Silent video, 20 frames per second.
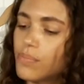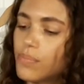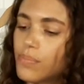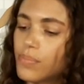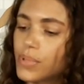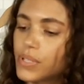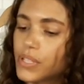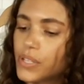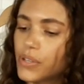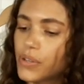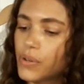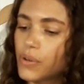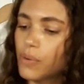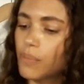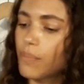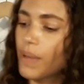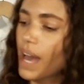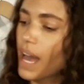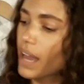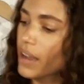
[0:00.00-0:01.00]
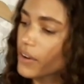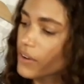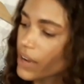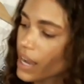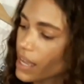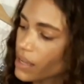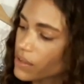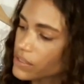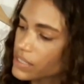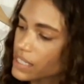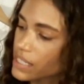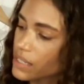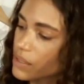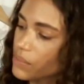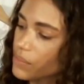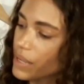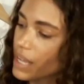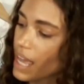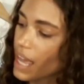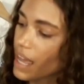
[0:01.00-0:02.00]
blue background, and
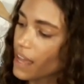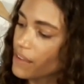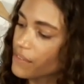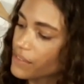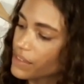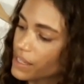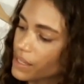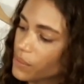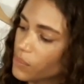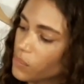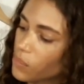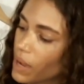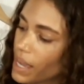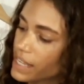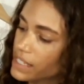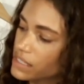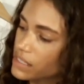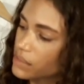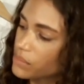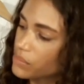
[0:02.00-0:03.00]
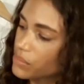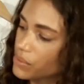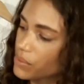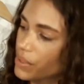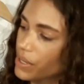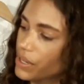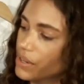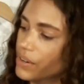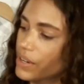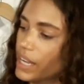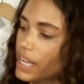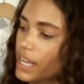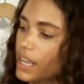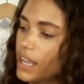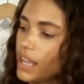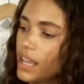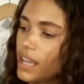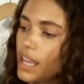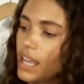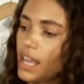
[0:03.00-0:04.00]
then we have the white embroidery
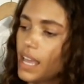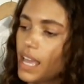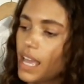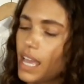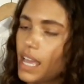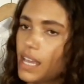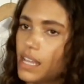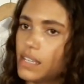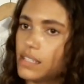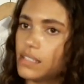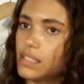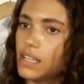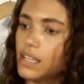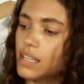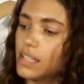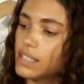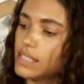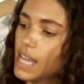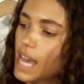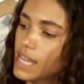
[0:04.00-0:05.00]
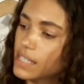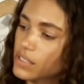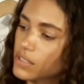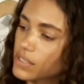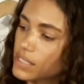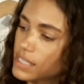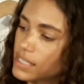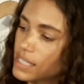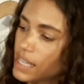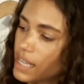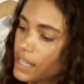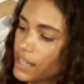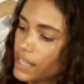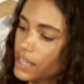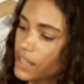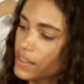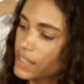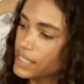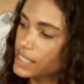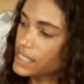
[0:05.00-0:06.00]
and tassel
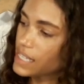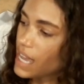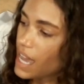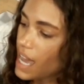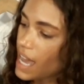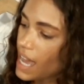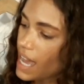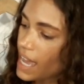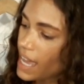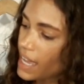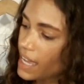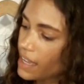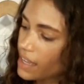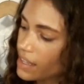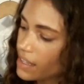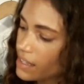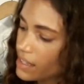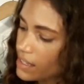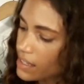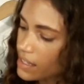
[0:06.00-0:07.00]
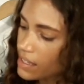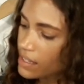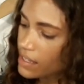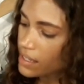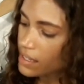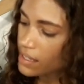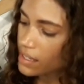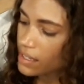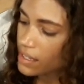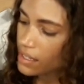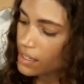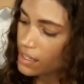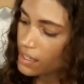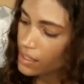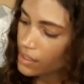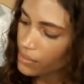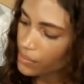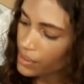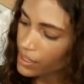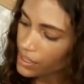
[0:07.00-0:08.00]
detailing on the tie.
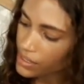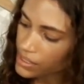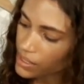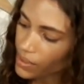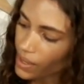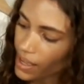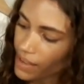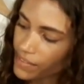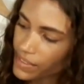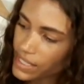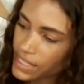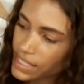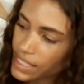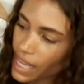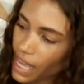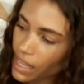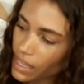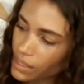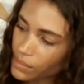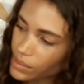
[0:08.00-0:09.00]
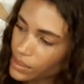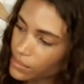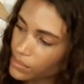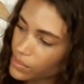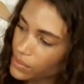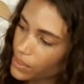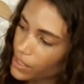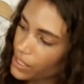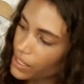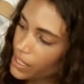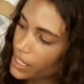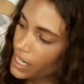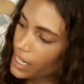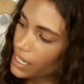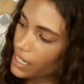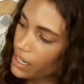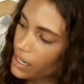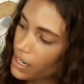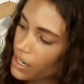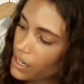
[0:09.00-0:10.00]
We also have a scalloped embroidery
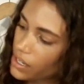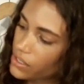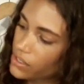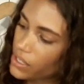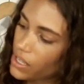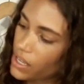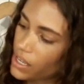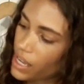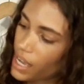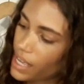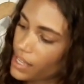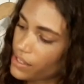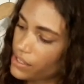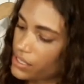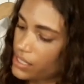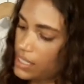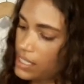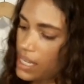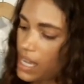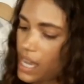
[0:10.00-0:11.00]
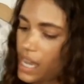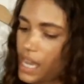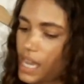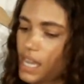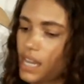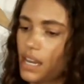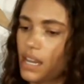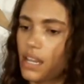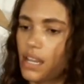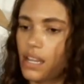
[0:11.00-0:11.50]
here along either side.